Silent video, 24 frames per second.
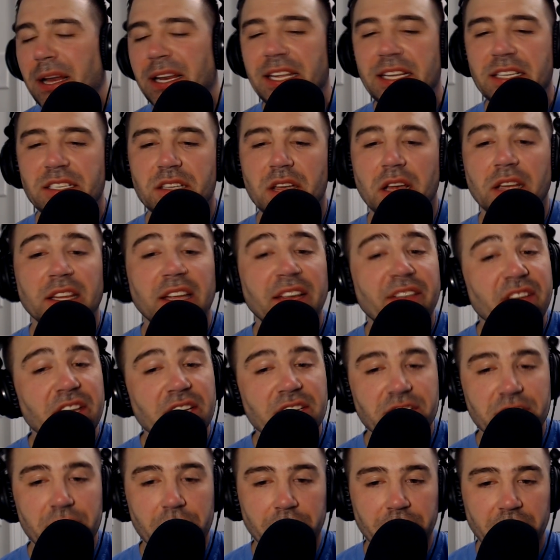My niece,
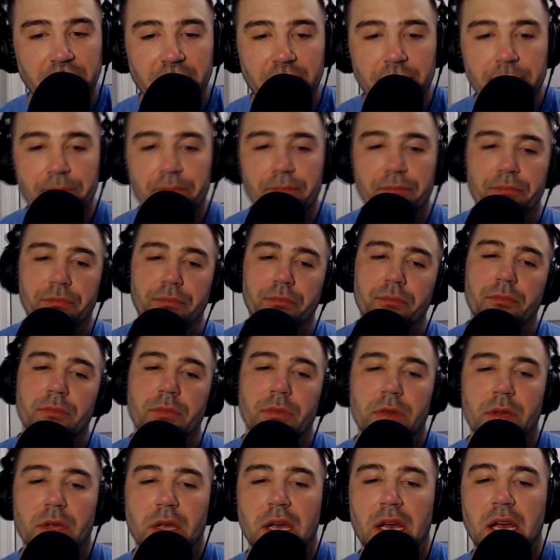Olivia Zilke.
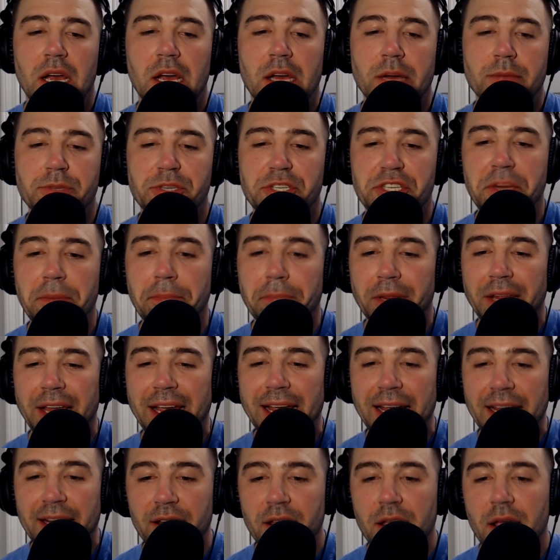She
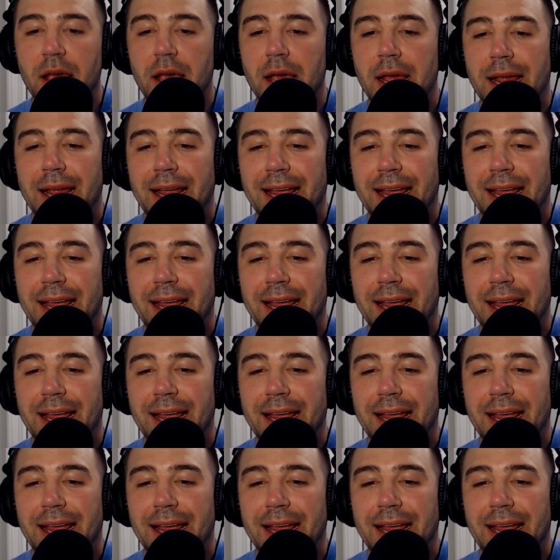played